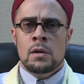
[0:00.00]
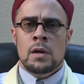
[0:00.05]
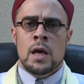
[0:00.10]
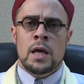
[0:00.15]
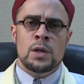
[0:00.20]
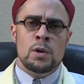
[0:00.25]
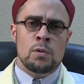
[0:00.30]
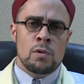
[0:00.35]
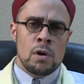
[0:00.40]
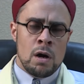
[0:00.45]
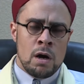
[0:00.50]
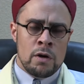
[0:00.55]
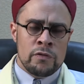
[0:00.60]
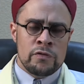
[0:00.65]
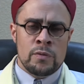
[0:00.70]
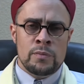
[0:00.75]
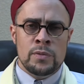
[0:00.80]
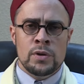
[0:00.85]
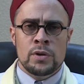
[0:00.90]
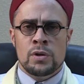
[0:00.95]
And you are all
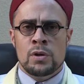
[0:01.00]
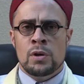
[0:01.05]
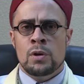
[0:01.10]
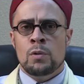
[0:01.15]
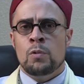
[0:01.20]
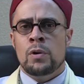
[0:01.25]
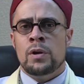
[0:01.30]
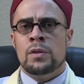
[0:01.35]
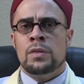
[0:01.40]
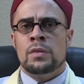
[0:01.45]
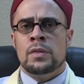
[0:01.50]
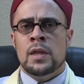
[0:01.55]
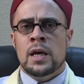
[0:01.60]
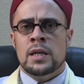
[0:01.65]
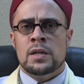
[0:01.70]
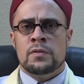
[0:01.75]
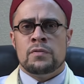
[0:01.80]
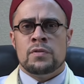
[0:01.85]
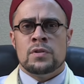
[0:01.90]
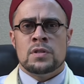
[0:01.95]
familiar with
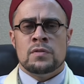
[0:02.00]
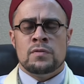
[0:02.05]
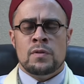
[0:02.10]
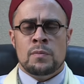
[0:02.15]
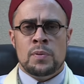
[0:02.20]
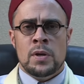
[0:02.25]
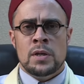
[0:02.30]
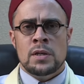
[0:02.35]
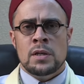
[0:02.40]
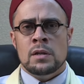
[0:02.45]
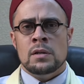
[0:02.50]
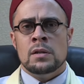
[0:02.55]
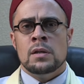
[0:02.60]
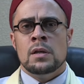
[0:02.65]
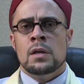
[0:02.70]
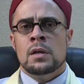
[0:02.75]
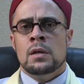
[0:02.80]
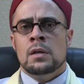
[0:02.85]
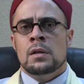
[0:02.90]
that difference of opinion.